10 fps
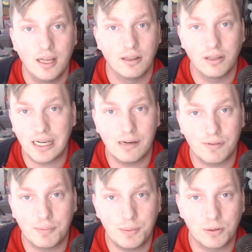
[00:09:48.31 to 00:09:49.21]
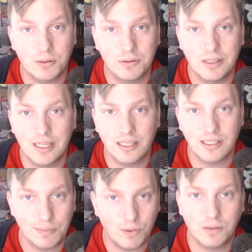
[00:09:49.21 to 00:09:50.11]
Look out for people who are doing that.
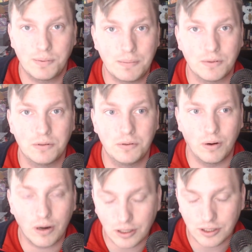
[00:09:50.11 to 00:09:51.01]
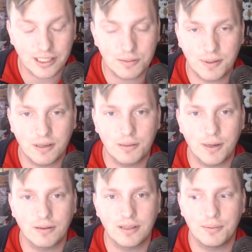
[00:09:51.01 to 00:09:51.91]
Support people who are transparent
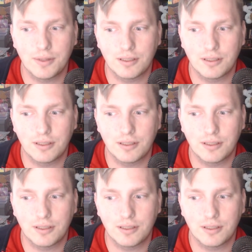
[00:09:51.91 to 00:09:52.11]
about them.